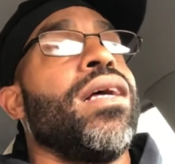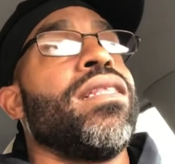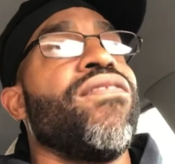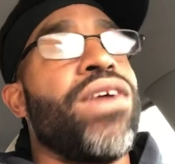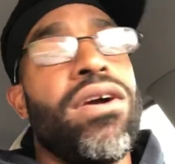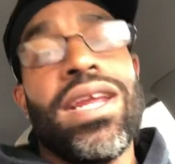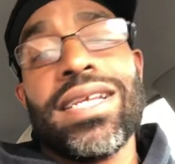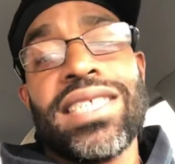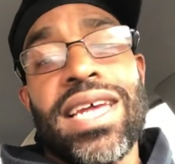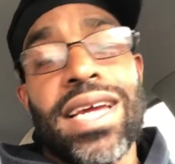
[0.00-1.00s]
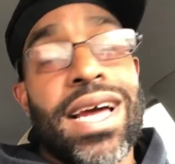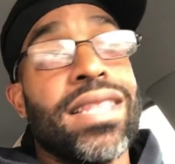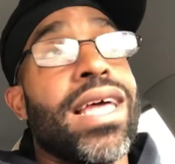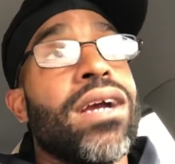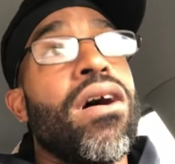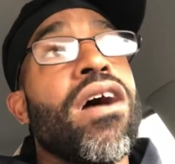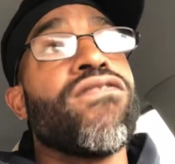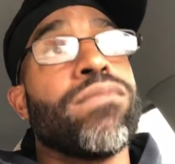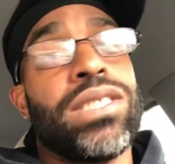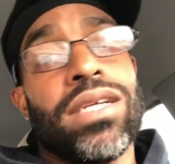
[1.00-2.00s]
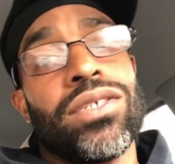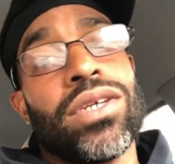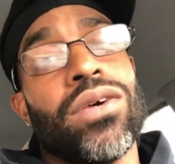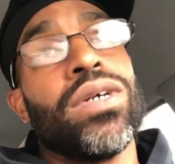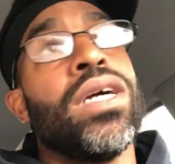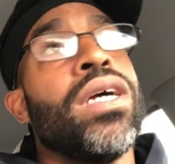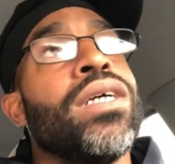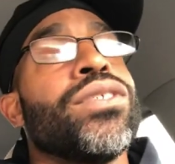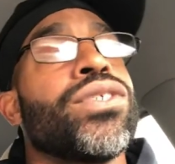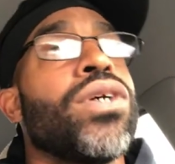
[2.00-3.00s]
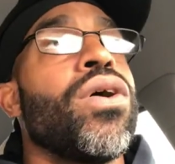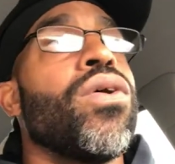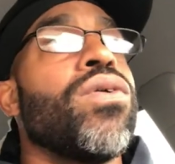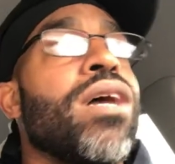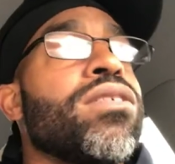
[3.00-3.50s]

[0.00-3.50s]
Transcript: The very next day, I got that call from TSA. So